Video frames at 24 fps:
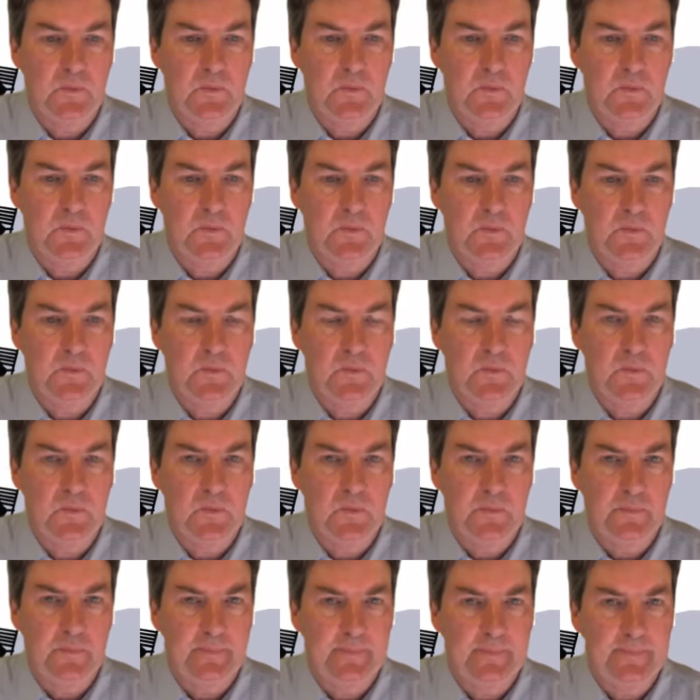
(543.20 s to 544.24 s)

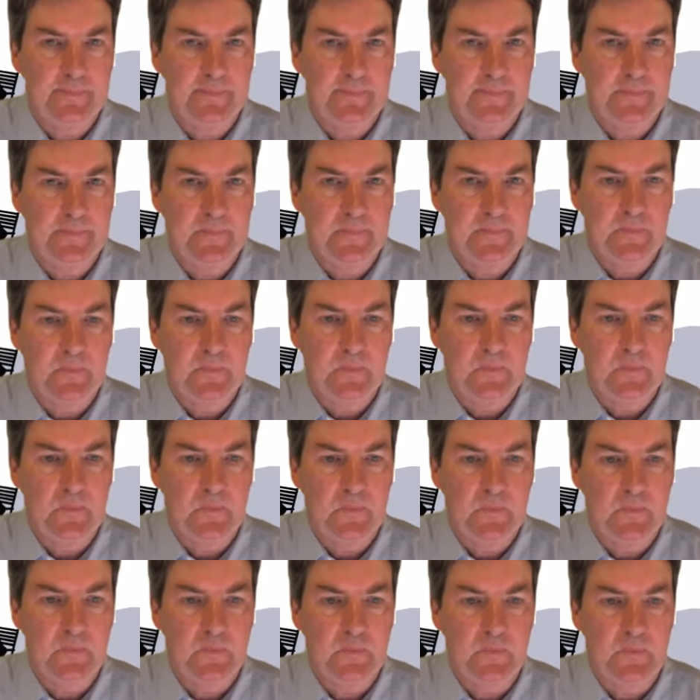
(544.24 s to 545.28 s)

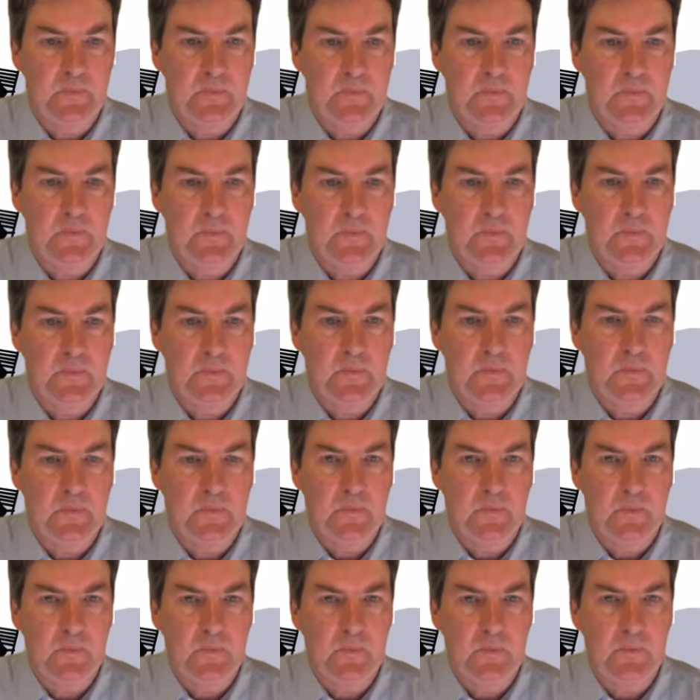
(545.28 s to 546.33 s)

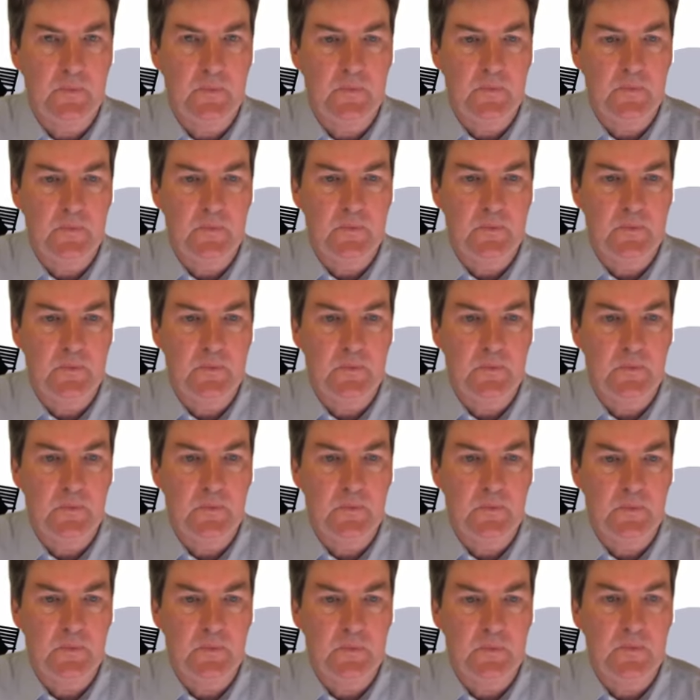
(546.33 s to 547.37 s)

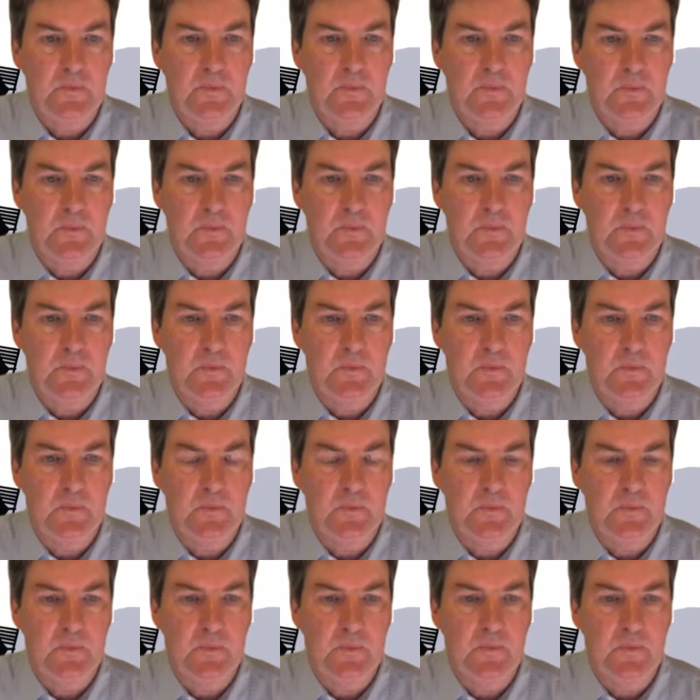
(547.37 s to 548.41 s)

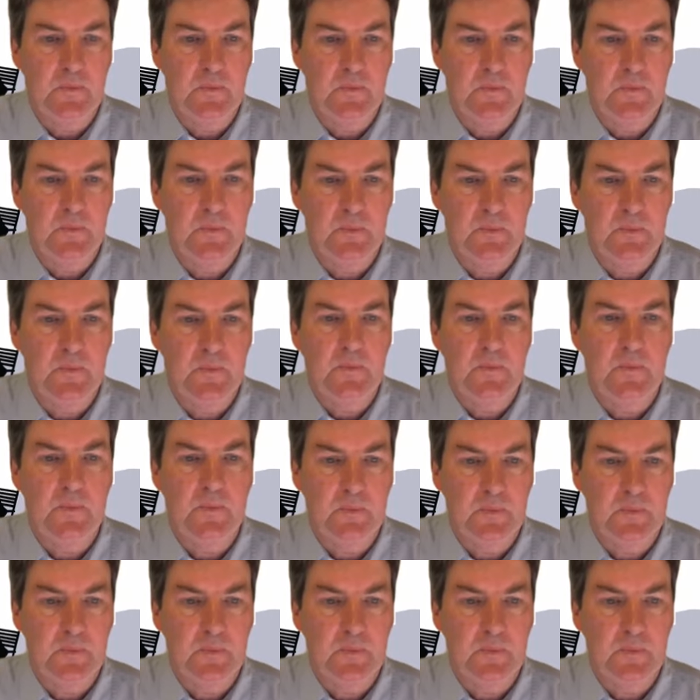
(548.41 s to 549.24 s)
[no speech]